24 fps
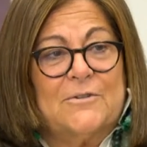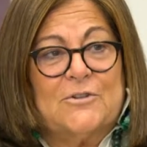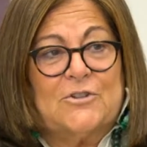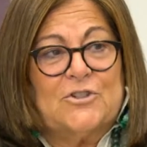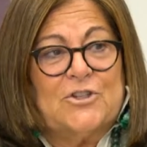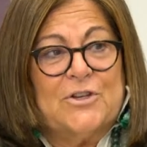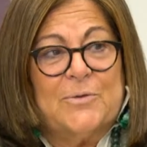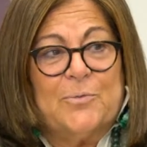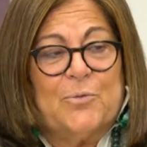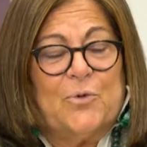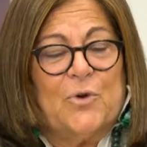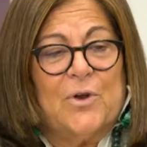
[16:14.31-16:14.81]

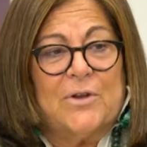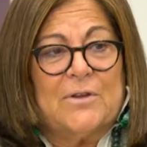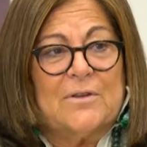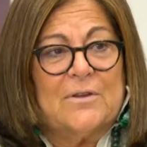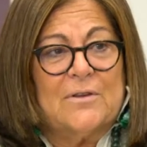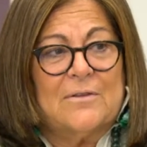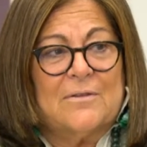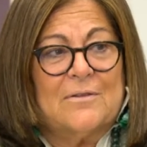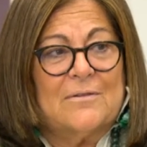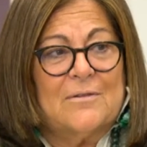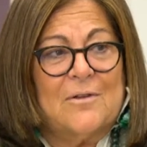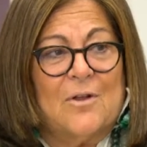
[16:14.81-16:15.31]
She brought
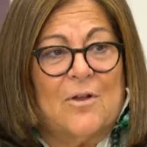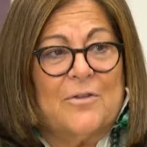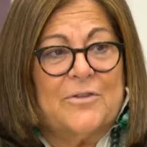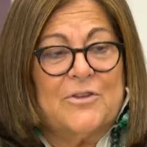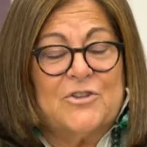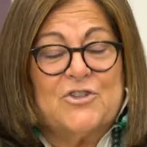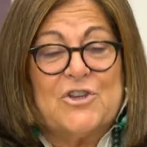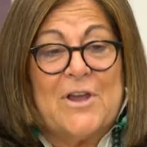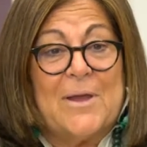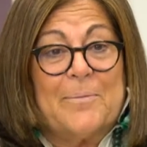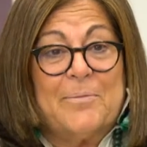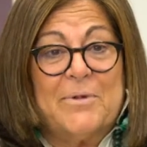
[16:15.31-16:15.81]
all
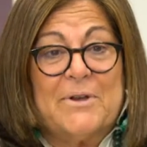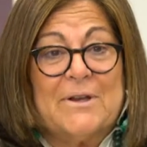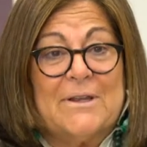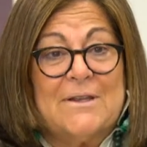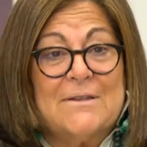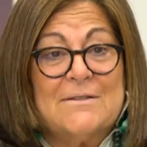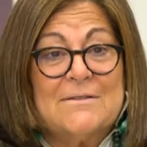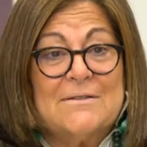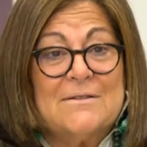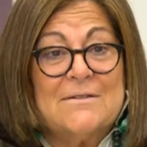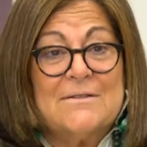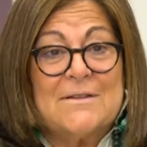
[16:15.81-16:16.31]
the
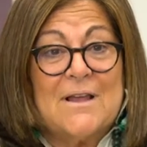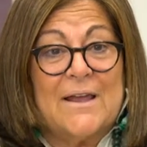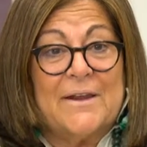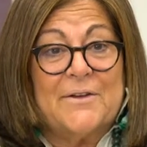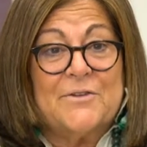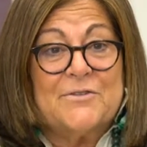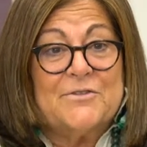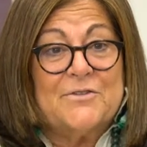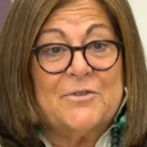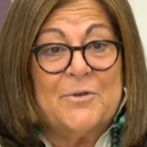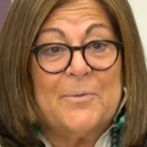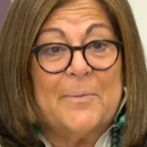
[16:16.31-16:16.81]
Japanese
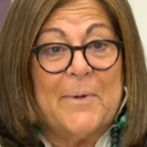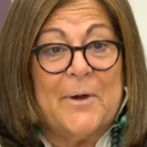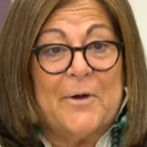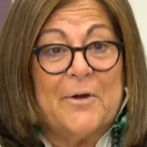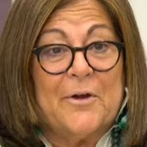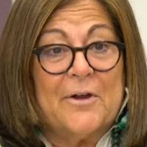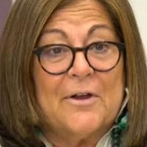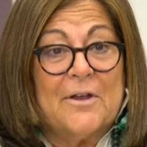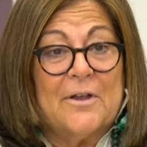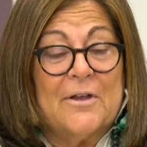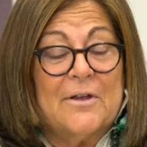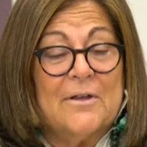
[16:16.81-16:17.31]
designers to
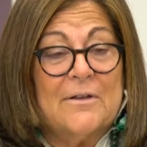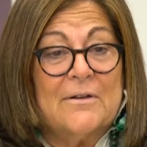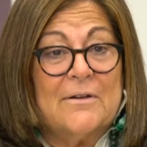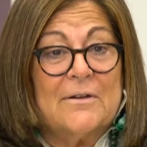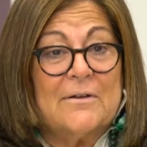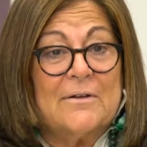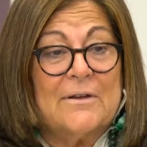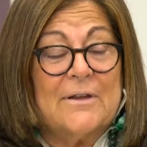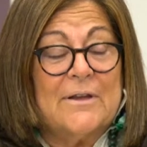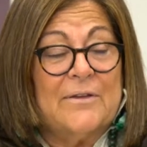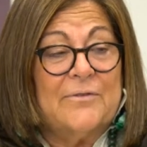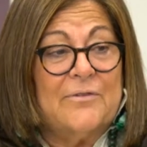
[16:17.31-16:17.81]
America,
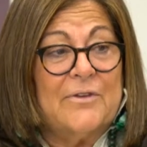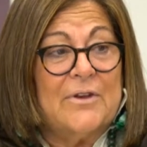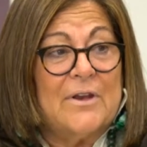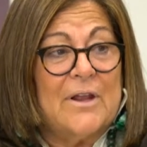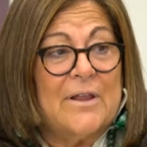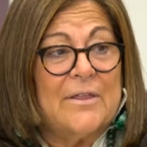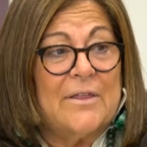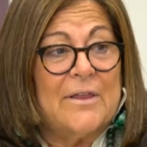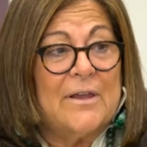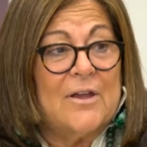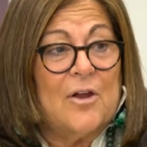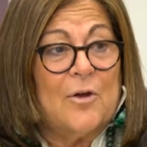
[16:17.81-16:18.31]
and
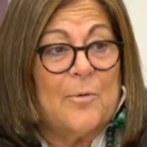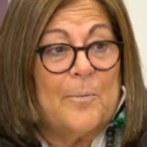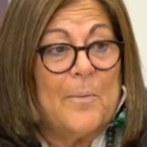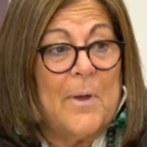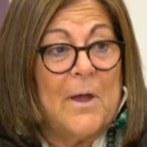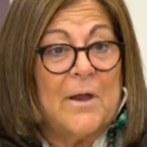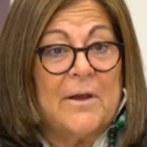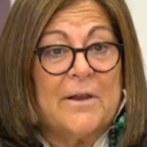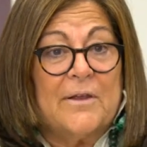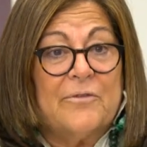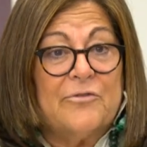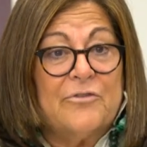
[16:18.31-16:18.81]
even, I think,
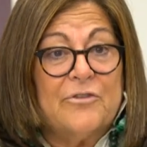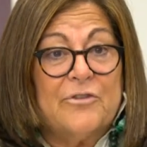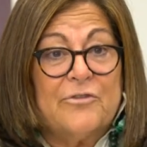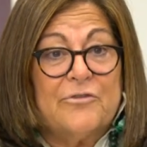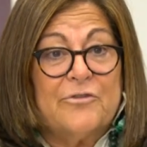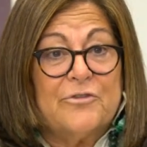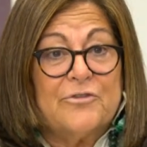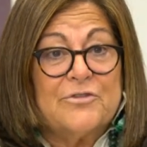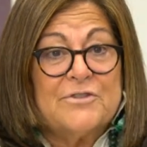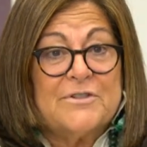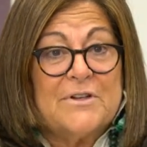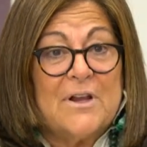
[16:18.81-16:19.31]
Armani for
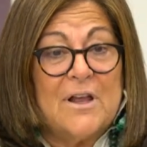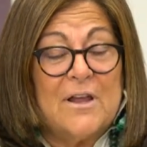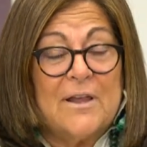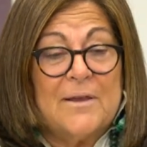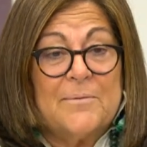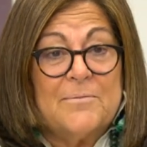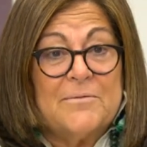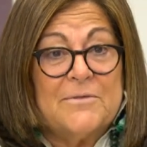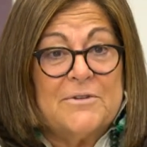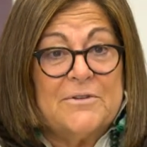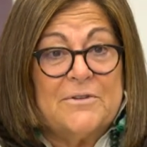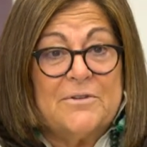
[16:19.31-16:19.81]
the first
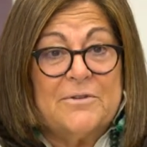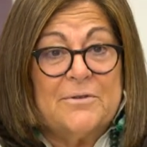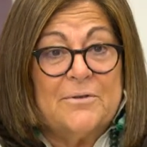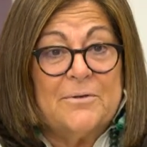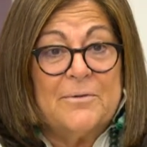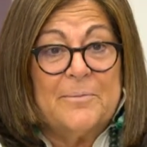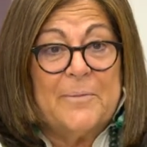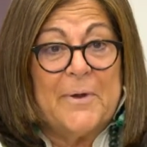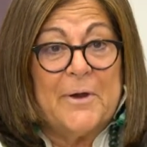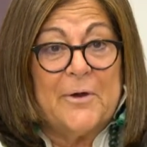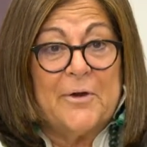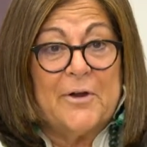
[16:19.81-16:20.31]
time
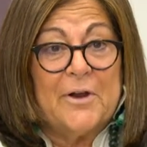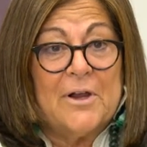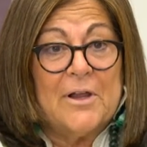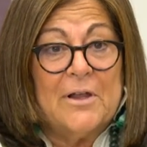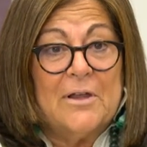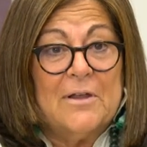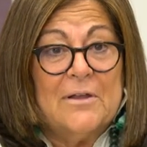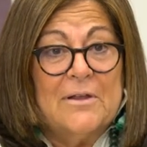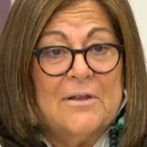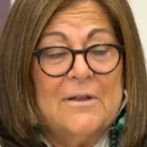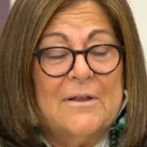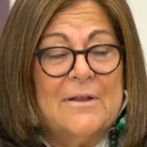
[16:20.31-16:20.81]
to
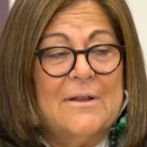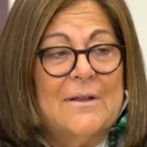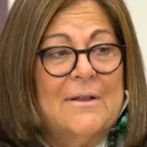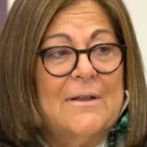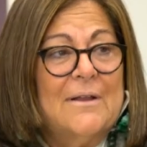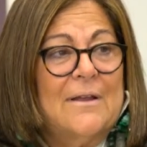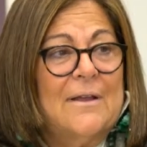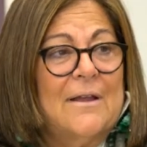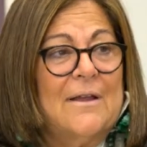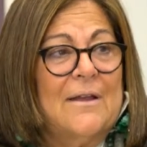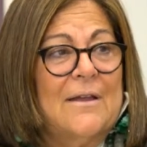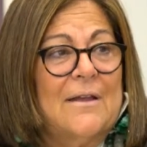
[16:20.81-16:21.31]
America.
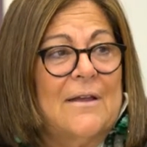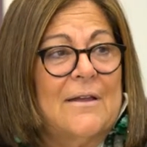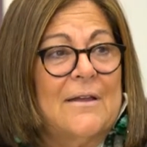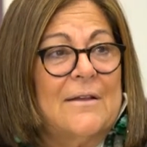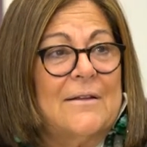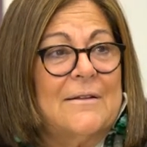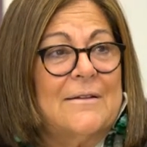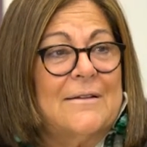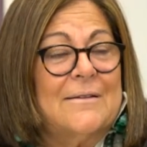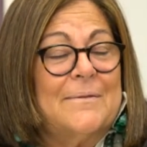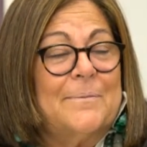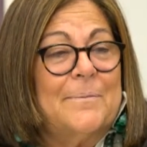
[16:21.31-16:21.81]

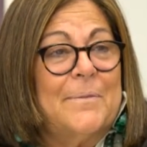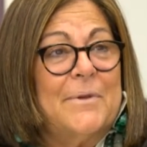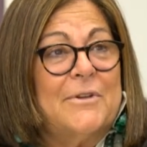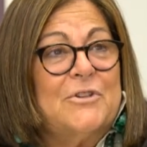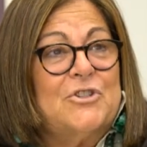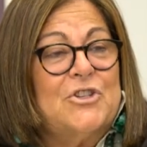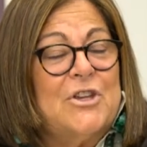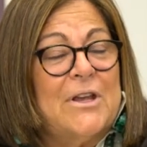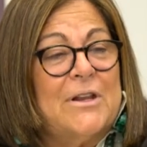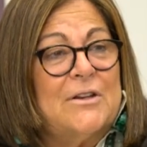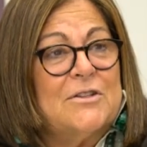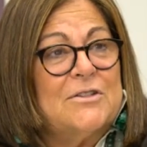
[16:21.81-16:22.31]

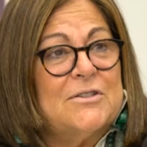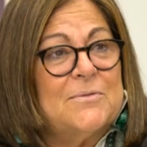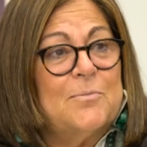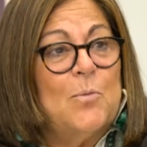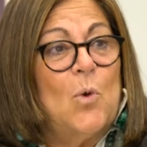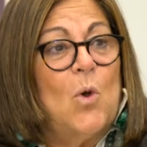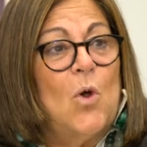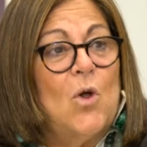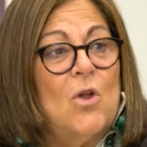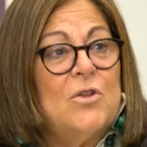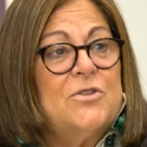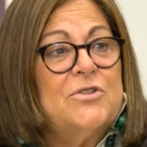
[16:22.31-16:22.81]
But she had a
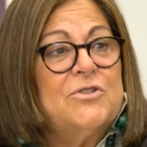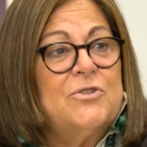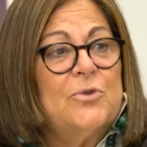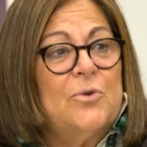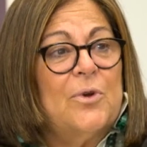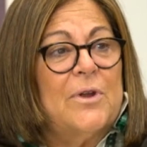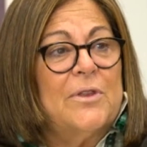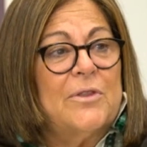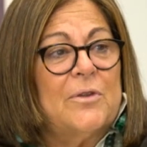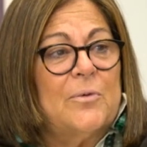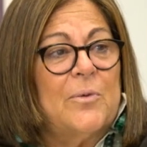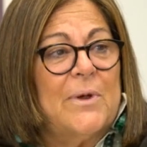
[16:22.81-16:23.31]
small
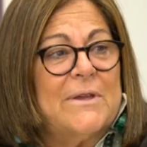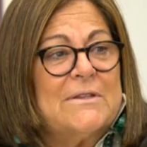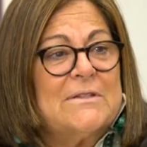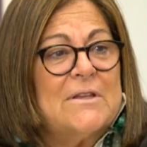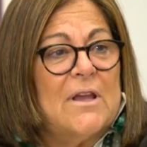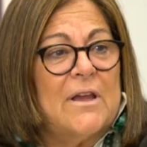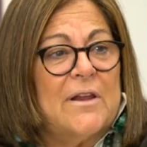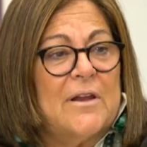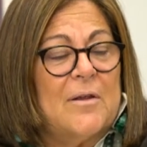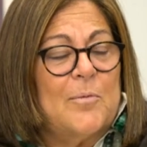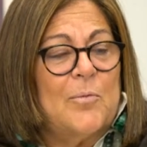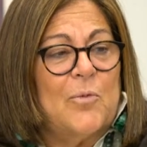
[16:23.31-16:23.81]
store on the
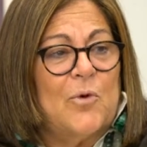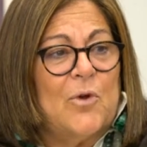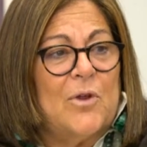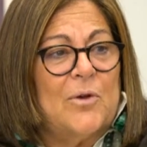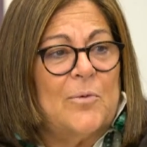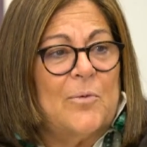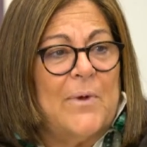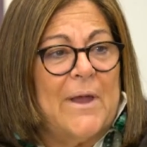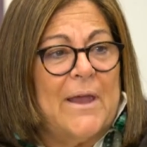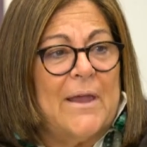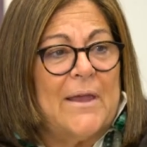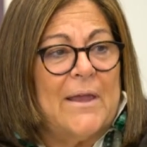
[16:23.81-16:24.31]
west side on
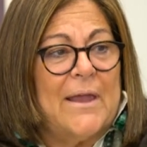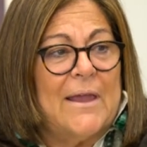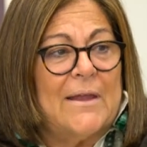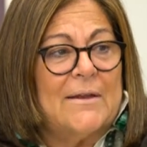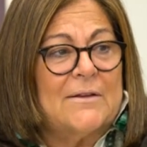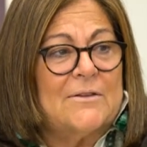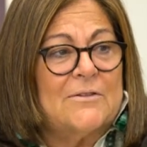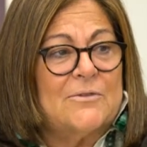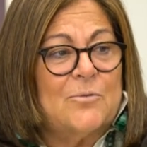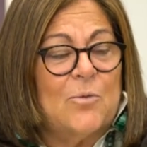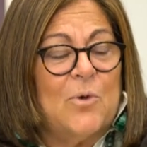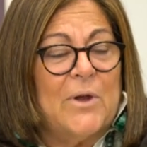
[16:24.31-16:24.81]
Broadway
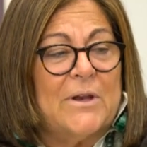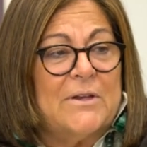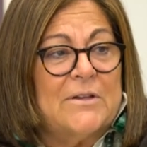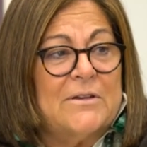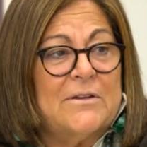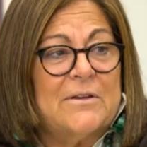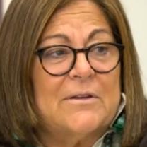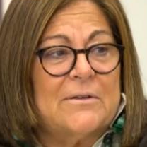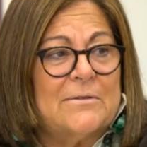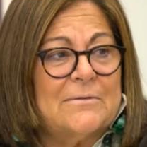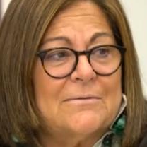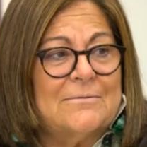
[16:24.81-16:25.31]
and
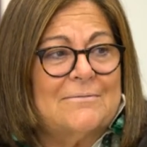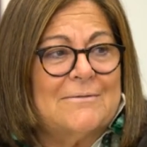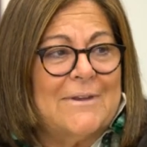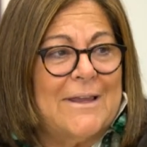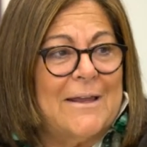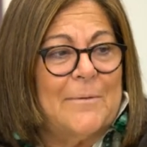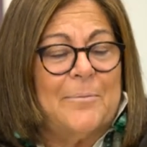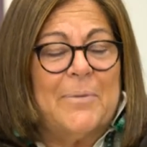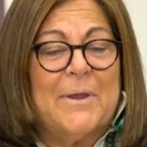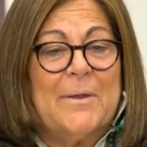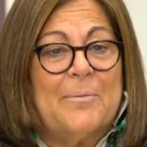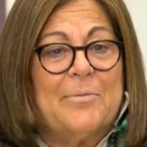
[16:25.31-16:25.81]
wanted to
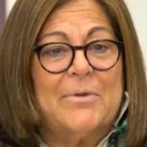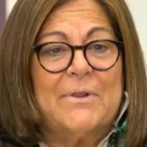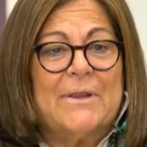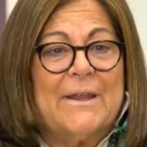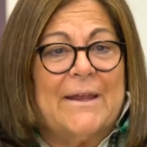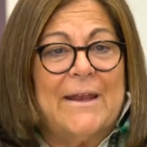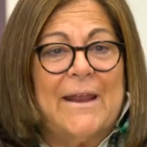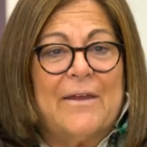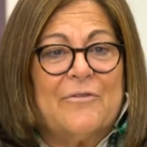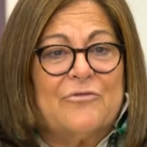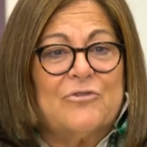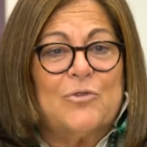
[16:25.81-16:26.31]
get
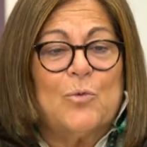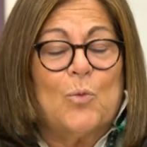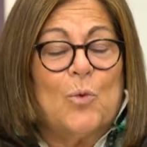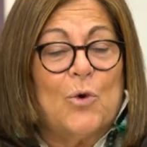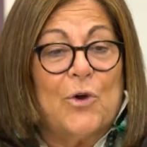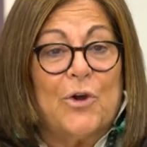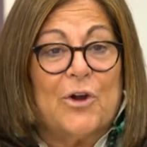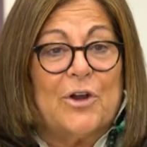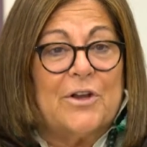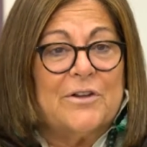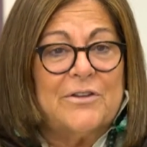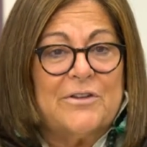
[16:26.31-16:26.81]
people in after
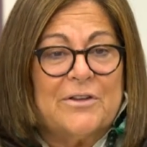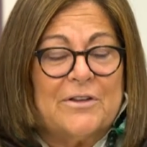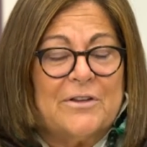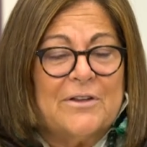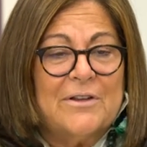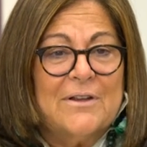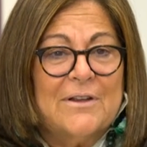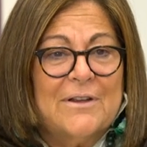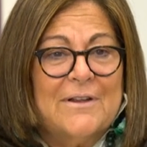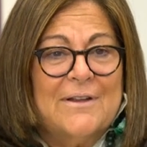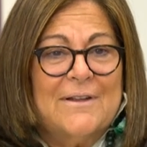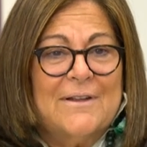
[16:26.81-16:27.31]
work to,